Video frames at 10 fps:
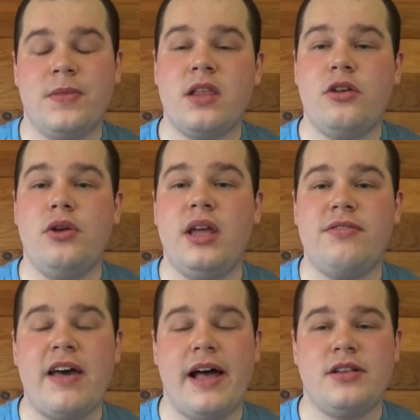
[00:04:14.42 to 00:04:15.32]
unique
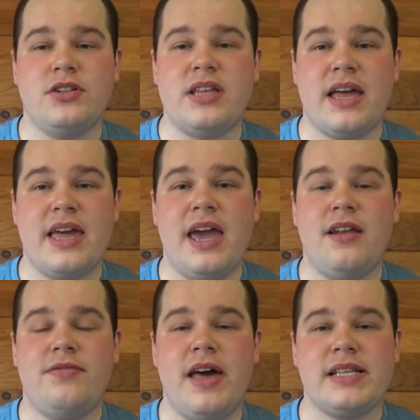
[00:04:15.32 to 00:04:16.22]
factors that can,
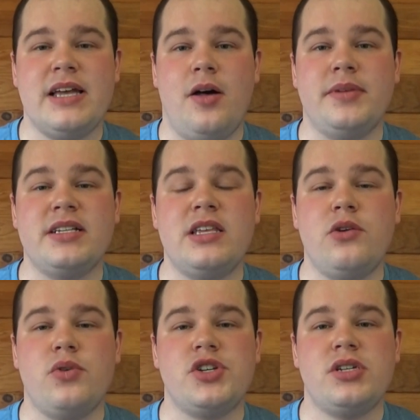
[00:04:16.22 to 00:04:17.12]
in fact, help
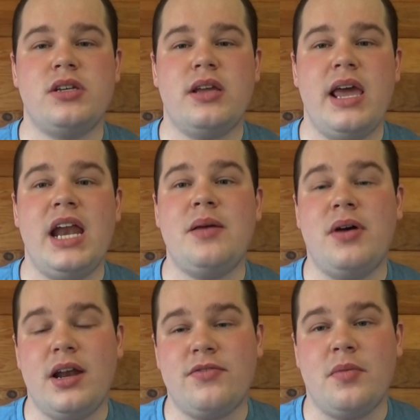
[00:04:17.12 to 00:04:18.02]
distinguish
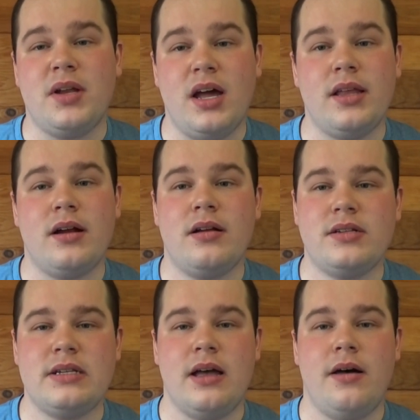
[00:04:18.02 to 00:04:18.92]
anybody from another.
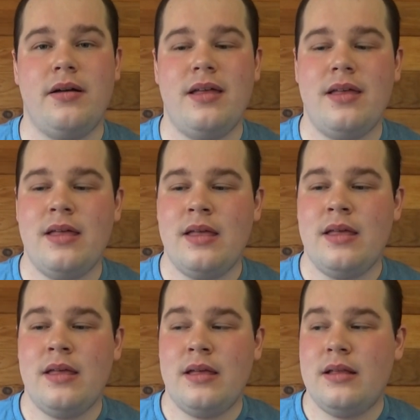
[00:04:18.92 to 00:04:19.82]
So,
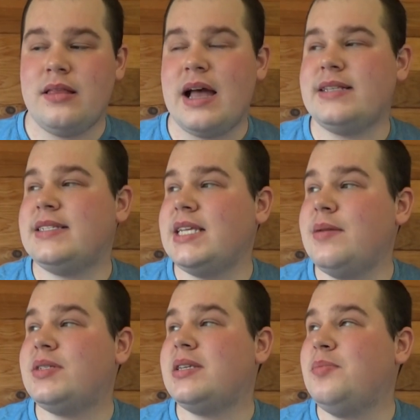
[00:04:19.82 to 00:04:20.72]
that
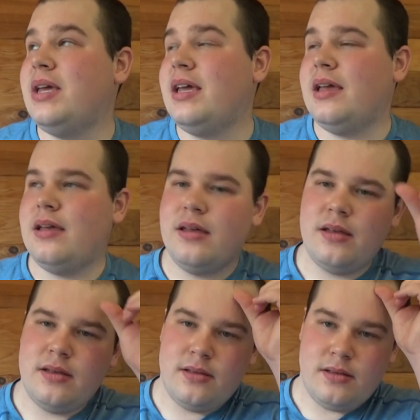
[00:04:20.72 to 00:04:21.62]
seems to be
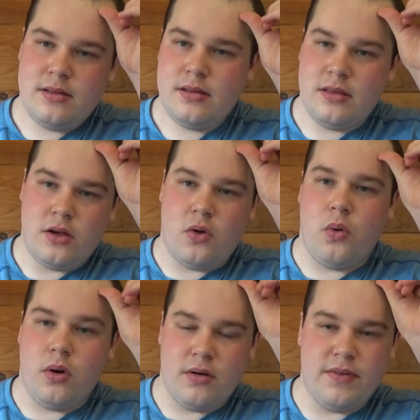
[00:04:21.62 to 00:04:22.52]
the
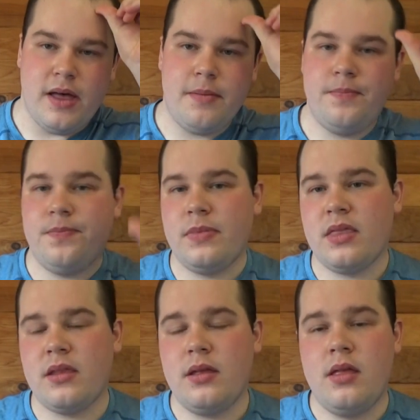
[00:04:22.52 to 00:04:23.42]
core of it.
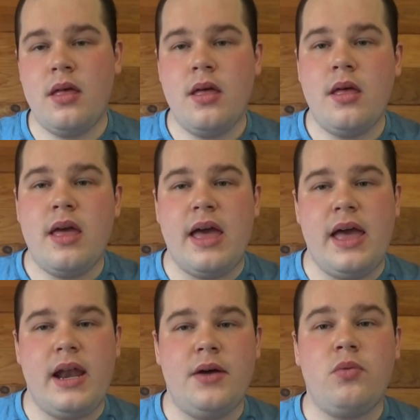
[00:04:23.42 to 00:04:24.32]

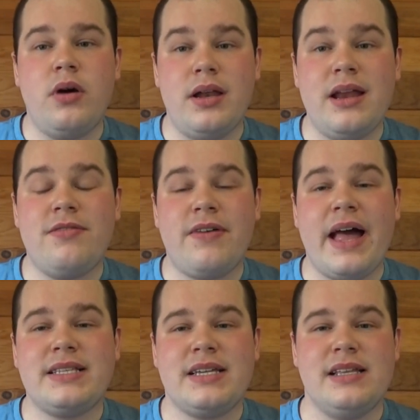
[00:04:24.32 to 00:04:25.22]
And I would, in
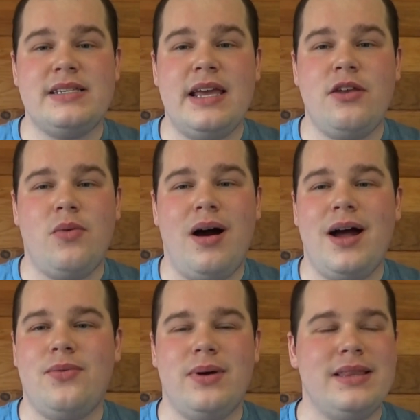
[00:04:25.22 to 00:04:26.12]
fact, continue
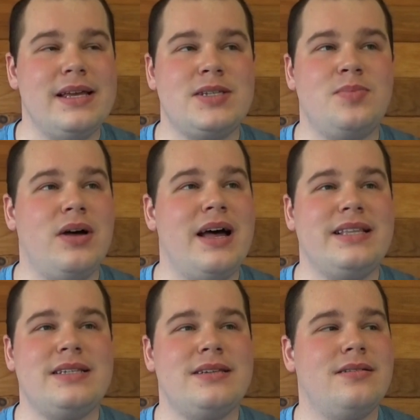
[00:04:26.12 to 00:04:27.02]
on with this,
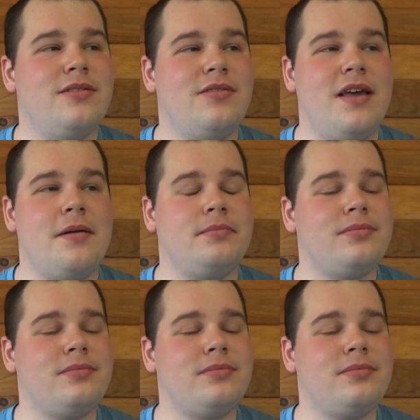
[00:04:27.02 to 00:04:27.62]
but yeah.